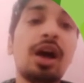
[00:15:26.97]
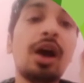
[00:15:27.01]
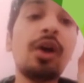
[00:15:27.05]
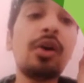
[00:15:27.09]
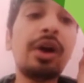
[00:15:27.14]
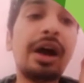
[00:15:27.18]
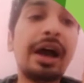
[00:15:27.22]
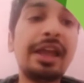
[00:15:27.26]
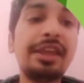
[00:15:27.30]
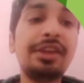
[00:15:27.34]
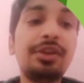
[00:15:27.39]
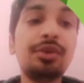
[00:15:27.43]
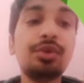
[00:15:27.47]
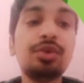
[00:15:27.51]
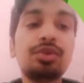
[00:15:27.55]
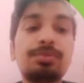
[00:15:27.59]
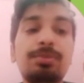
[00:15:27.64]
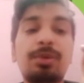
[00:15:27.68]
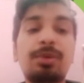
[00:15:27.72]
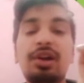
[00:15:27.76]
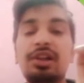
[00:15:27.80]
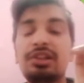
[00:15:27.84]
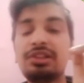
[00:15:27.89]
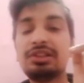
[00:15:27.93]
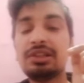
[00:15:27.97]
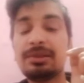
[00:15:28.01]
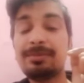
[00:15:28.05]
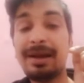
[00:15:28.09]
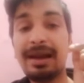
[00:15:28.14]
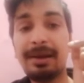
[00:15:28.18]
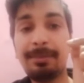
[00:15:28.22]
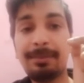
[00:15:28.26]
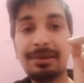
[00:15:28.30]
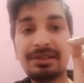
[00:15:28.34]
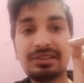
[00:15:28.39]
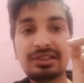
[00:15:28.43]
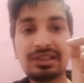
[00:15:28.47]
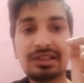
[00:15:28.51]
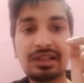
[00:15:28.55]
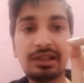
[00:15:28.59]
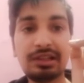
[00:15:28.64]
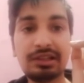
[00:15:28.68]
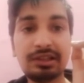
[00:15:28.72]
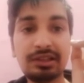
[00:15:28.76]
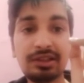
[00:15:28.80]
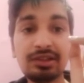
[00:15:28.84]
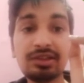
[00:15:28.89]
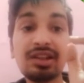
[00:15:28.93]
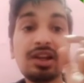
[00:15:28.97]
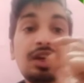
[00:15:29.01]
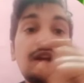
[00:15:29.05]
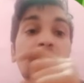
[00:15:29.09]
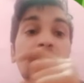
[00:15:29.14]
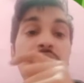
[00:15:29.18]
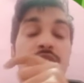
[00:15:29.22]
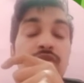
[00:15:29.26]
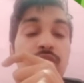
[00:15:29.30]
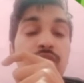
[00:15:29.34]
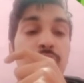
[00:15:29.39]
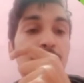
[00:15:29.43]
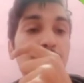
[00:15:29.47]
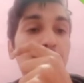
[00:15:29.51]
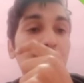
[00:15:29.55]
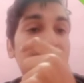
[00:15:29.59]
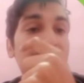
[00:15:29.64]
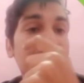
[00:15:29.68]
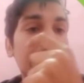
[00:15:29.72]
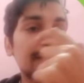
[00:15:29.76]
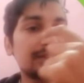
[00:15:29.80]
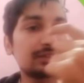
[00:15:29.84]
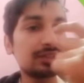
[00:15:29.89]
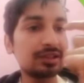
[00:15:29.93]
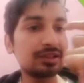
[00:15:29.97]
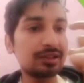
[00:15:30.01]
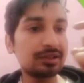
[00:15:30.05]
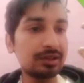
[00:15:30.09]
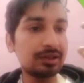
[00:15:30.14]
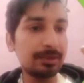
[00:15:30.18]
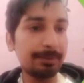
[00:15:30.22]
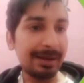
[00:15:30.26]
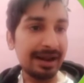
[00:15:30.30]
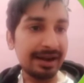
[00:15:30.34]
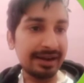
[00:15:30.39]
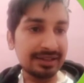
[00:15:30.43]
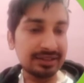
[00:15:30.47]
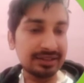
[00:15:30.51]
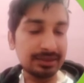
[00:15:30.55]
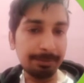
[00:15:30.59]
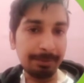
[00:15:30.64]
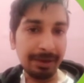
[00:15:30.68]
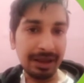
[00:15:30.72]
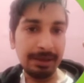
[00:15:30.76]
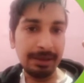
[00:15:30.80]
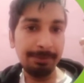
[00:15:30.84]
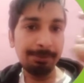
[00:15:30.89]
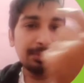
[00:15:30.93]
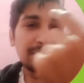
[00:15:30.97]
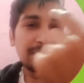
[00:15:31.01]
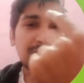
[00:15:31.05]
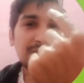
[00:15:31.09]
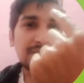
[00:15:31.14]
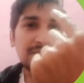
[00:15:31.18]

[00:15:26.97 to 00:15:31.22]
How I use Bollinger Band basically is, so we consider the band as a pipe.